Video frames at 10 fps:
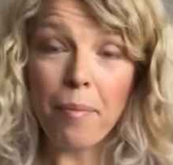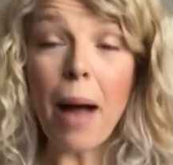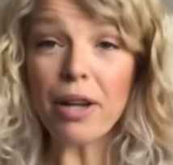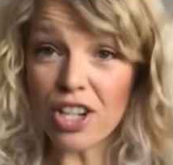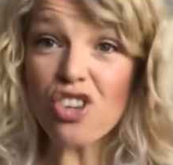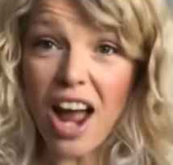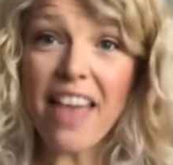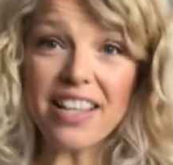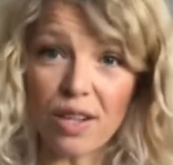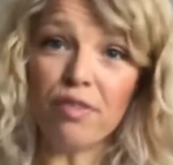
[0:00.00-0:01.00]
I'm going to
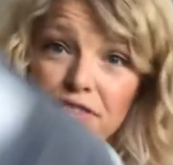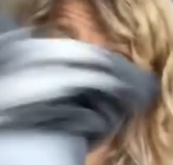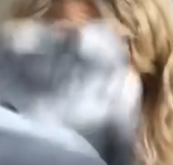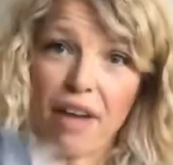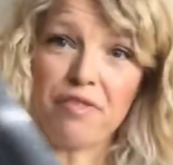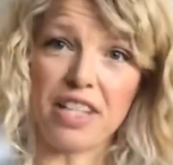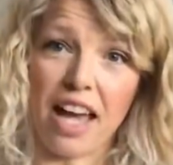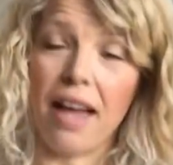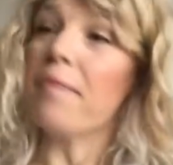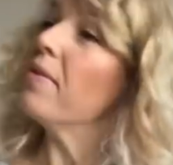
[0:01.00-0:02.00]
try this on for you
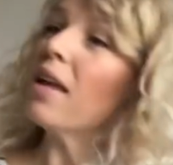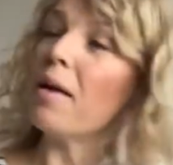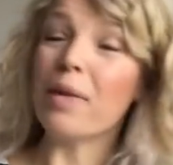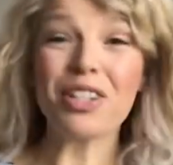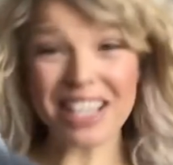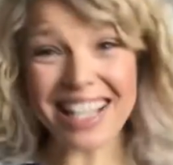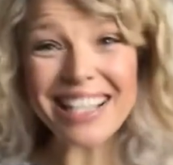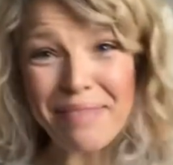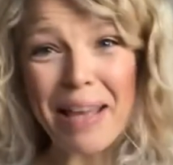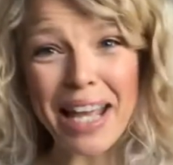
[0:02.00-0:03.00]
after, because
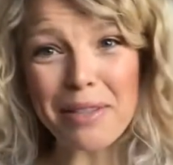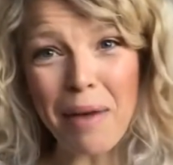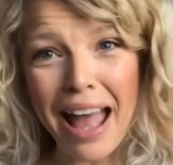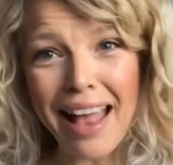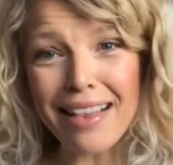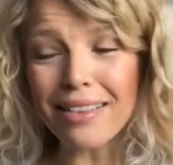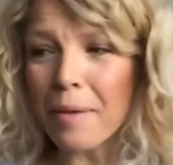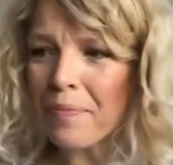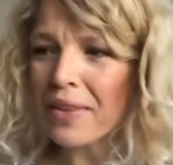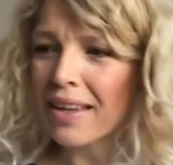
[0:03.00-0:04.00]
this is me as well.
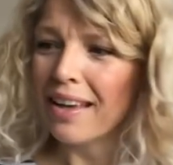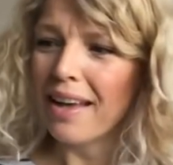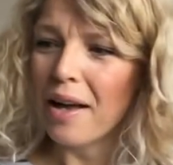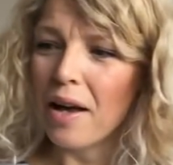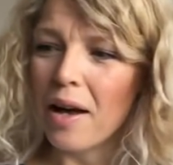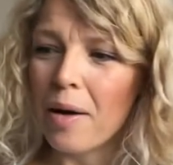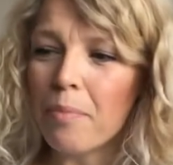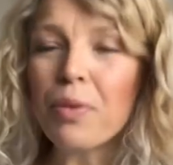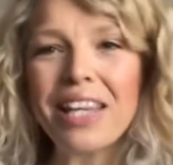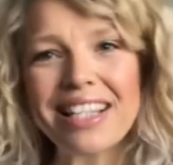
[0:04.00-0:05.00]

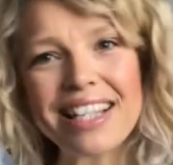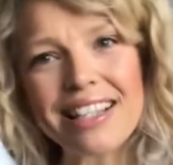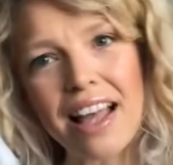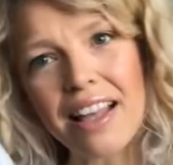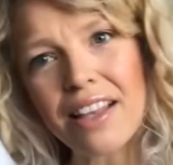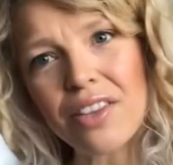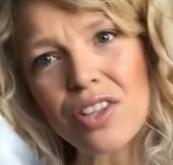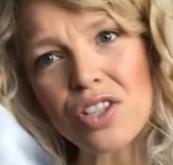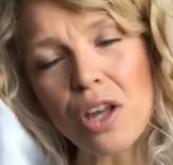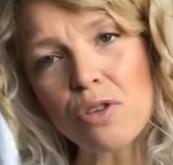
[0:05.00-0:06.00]
But this is like
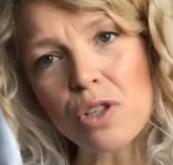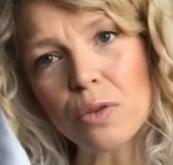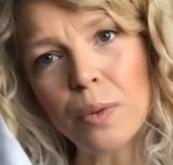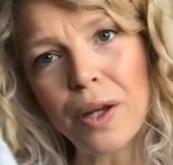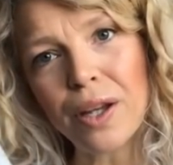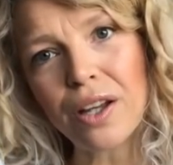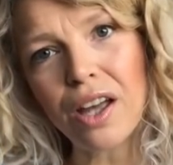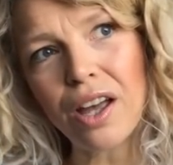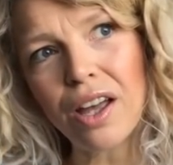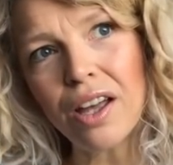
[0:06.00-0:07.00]
the social
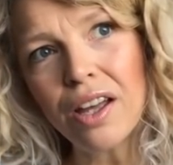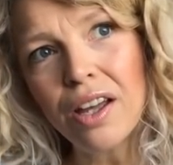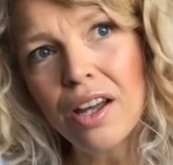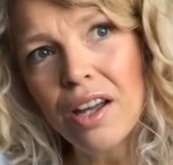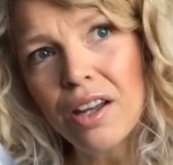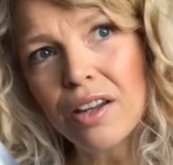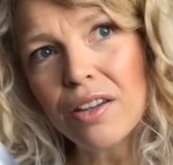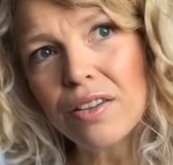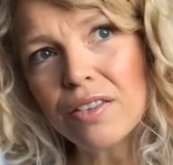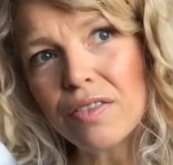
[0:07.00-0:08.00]
worker,
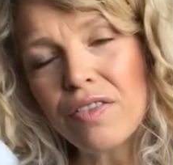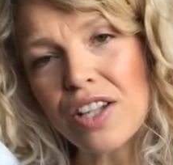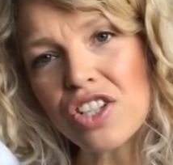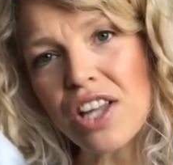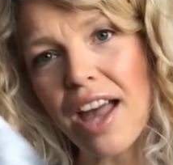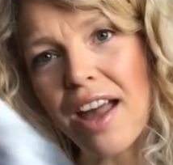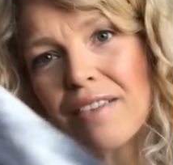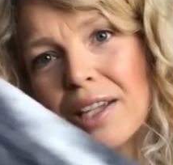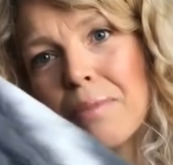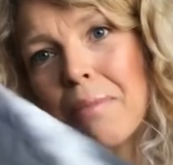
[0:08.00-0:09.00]

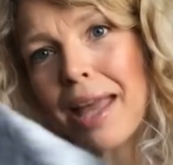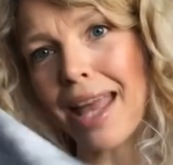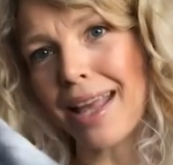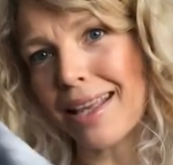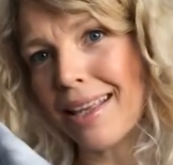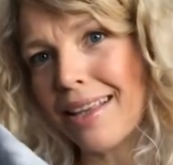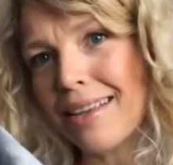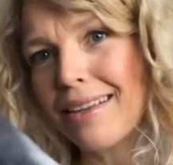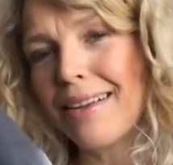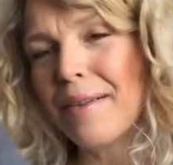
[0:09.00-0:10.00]
vegetarian me.
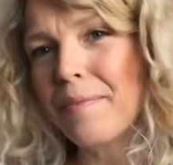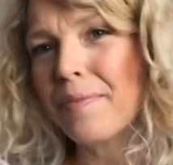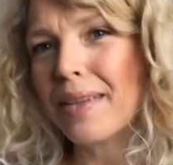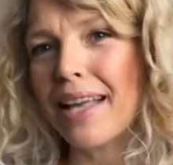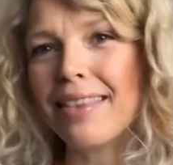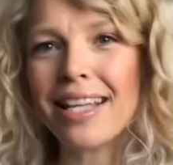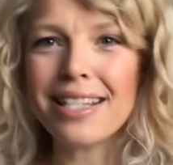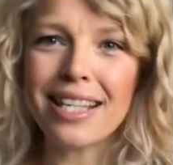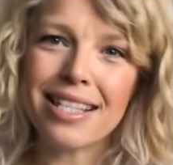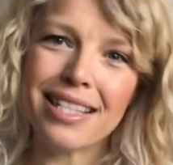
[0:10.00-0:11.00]
And
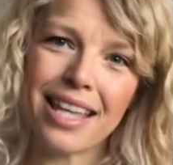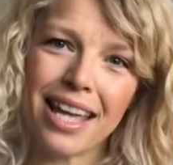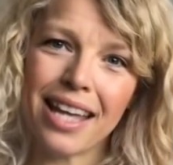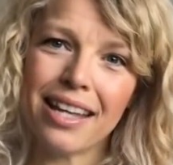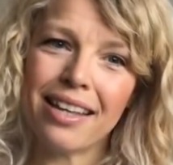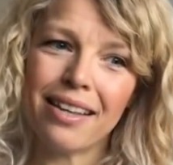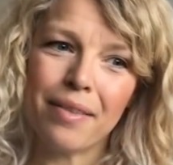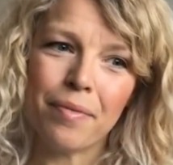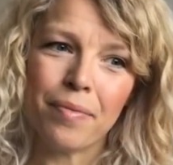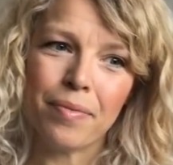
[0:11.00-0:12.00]
this is the,
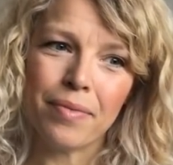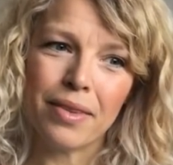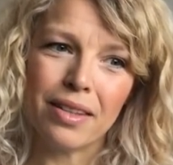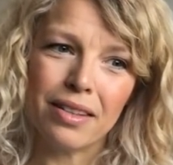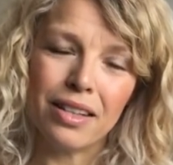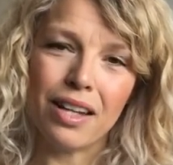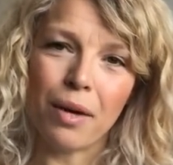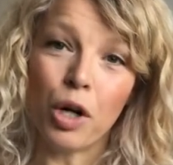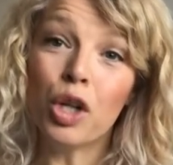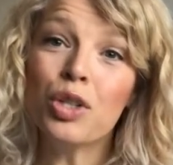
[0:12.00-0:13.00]
you
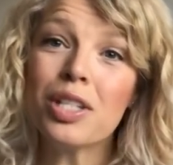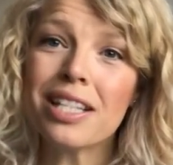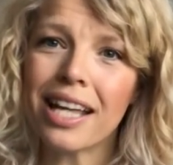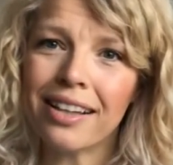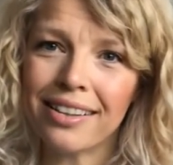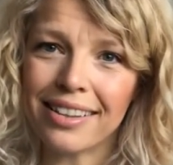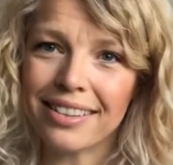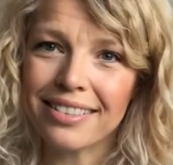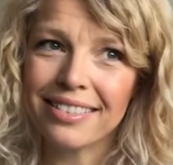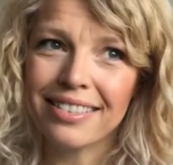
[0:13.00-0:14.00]
know, hunting
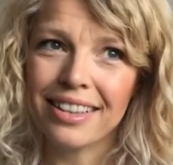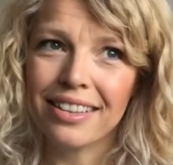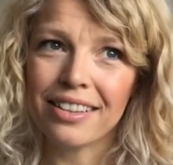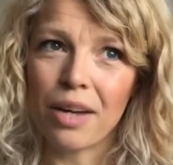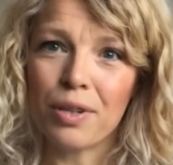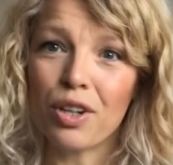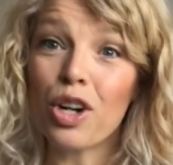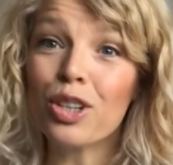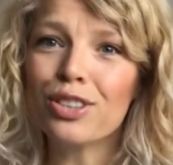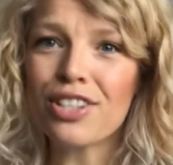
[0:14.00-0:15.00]
going on a
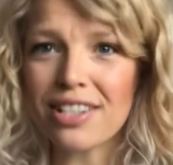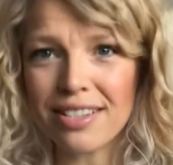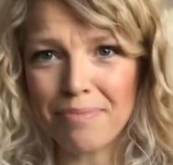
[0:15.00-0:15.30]
hunt,